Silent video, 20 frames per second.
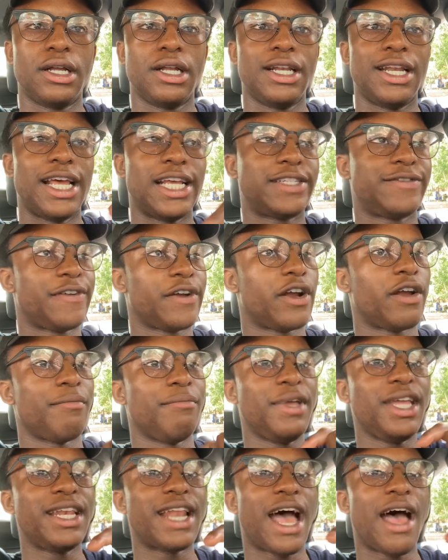That's fear of
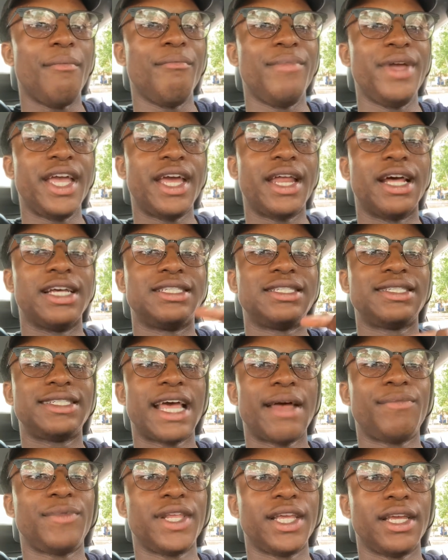me not being
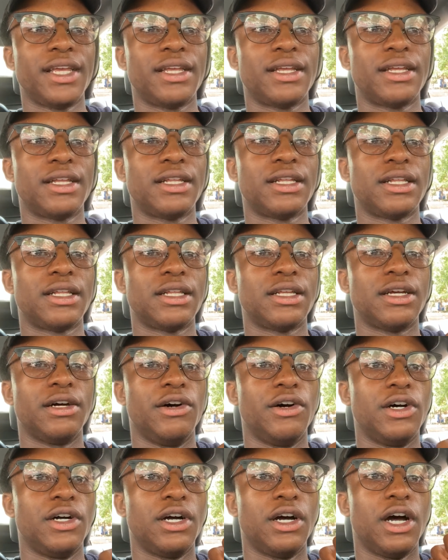accepted,
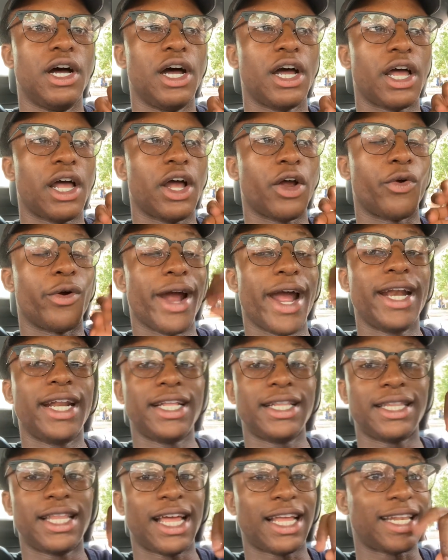granted
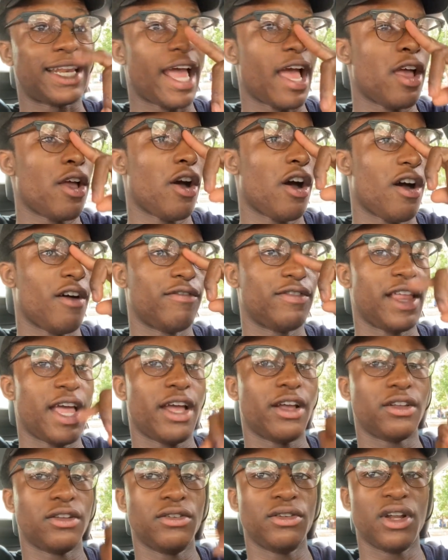that day off, that,
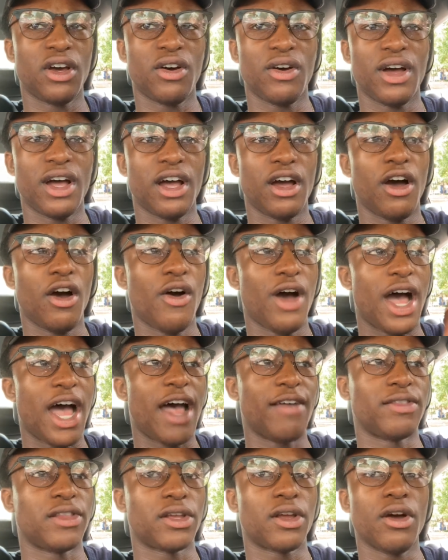I
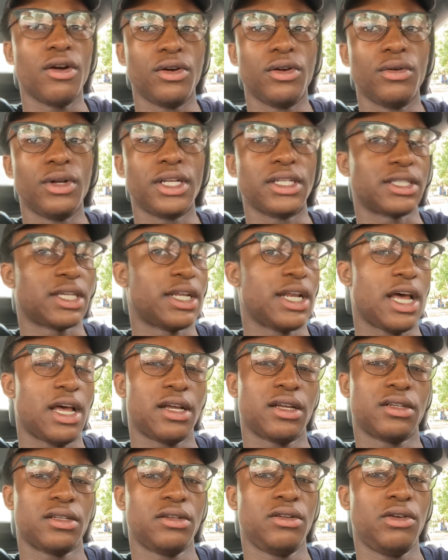have to go do this, can I,
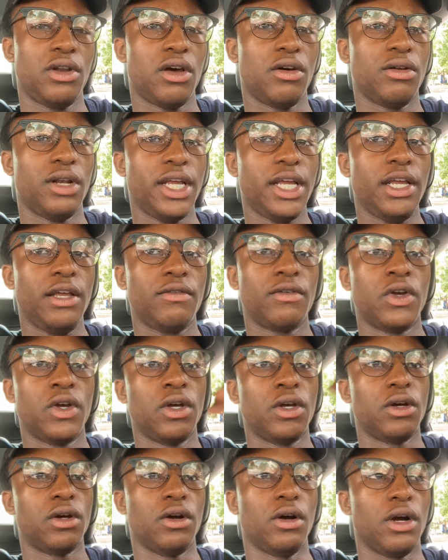leave?
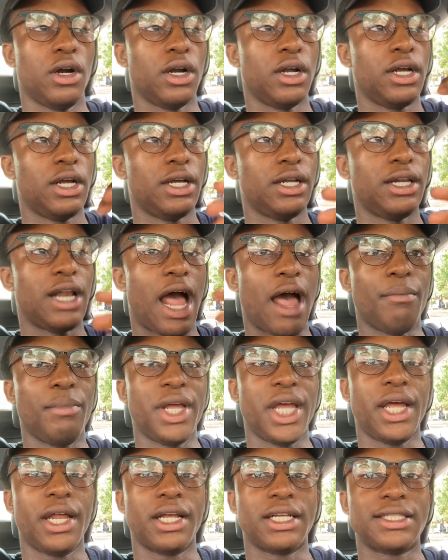Or not
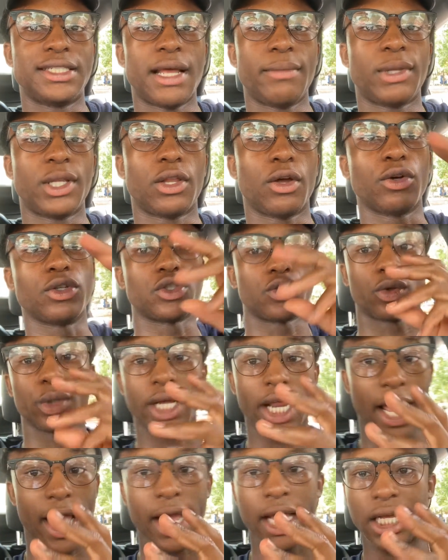being accepted those 3
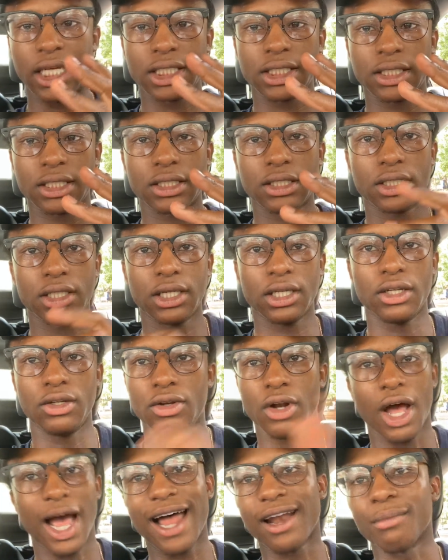days,
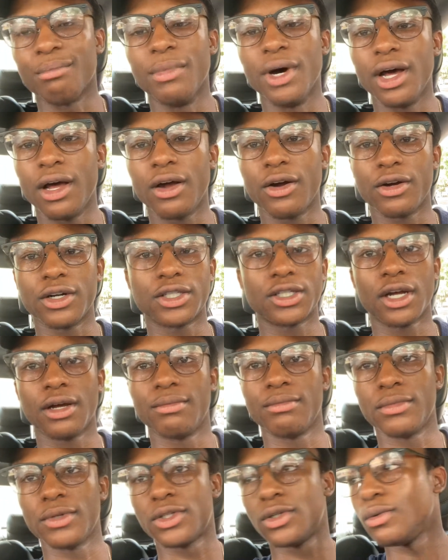out of a month or
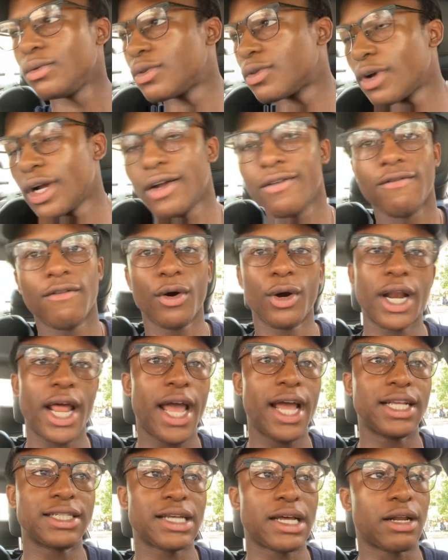something, 2, 3, 4
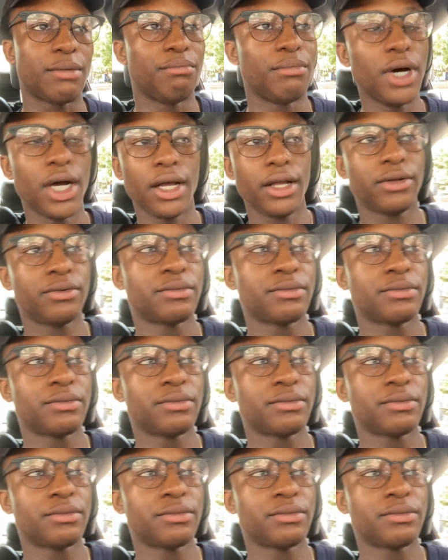days out of a month.